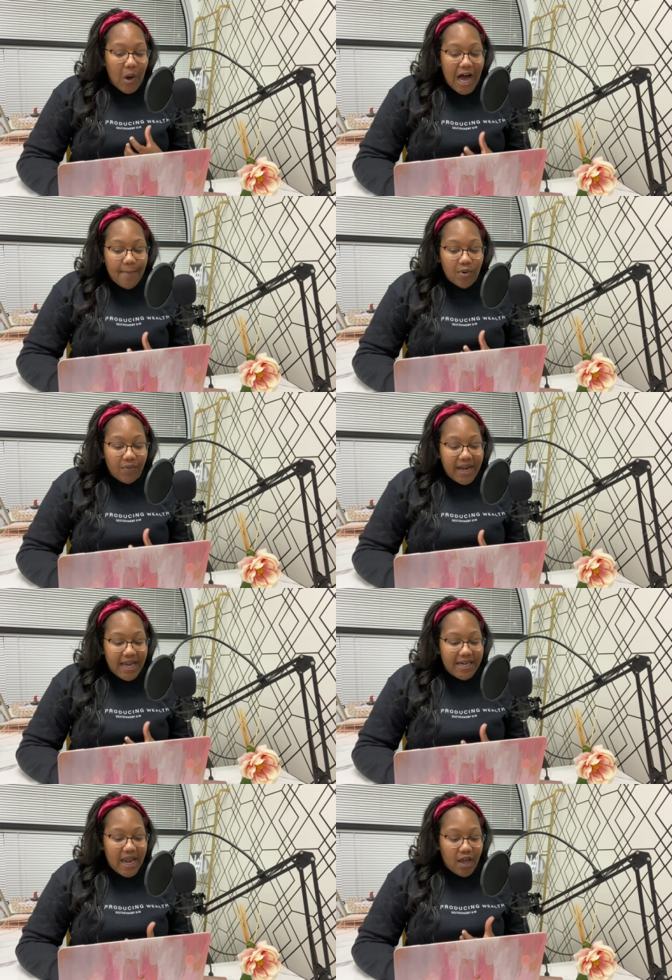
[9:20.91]
operate
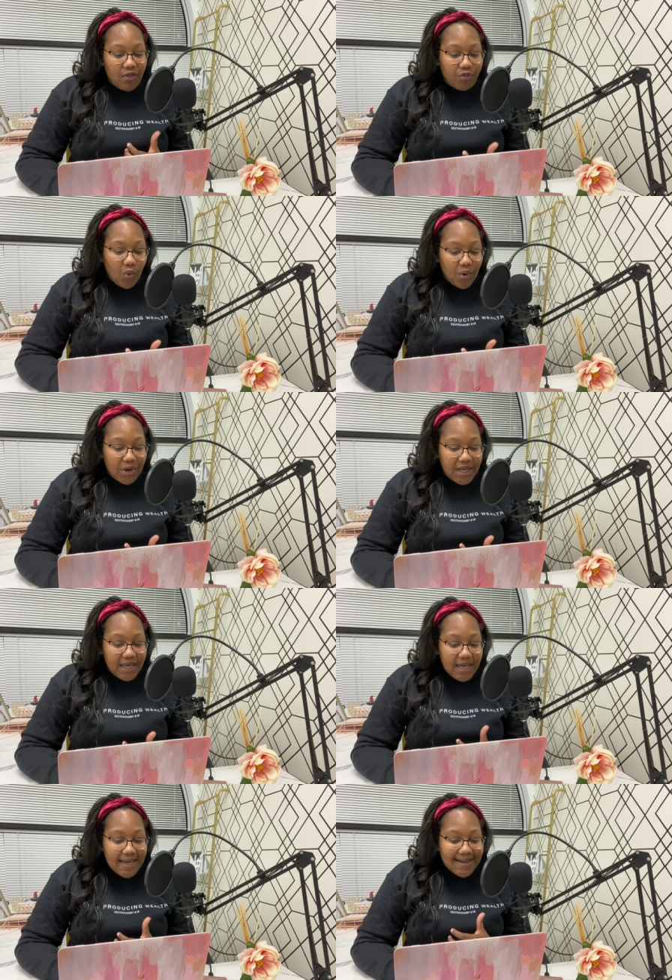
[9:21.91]
in that
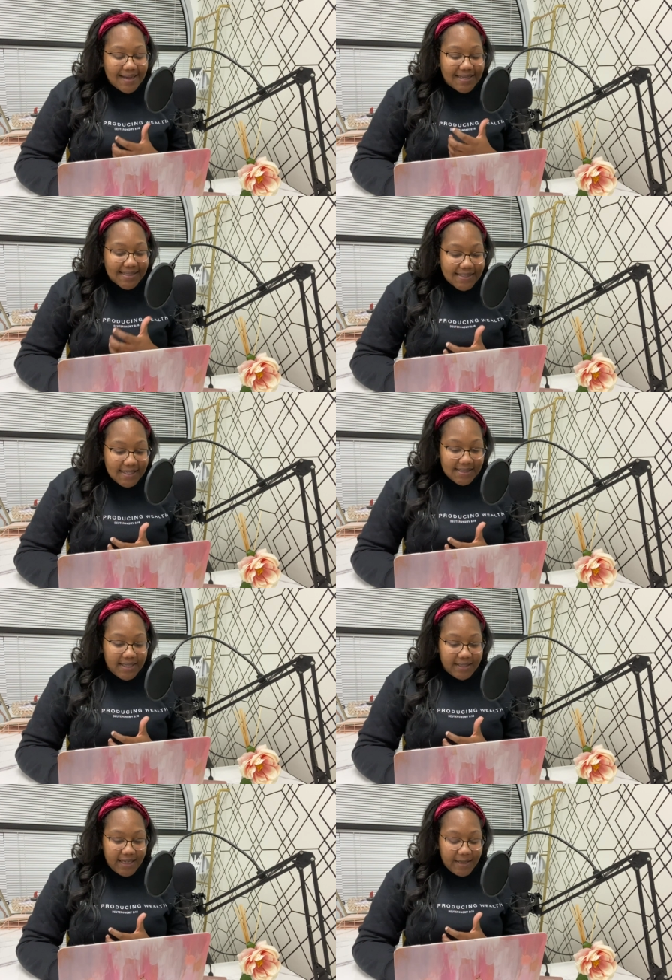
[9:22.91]
authority
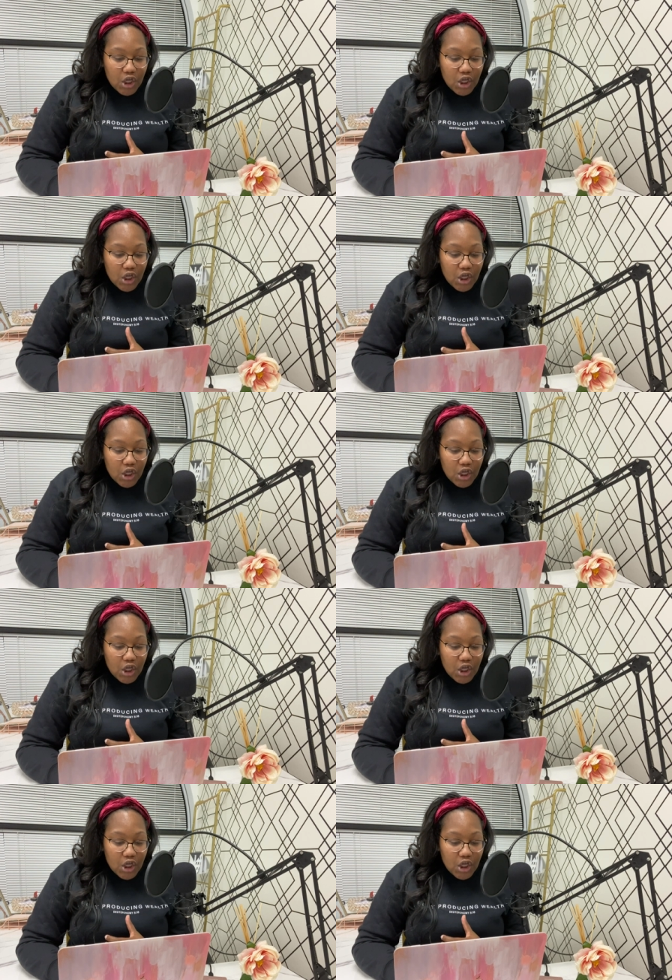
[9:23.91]
consistently.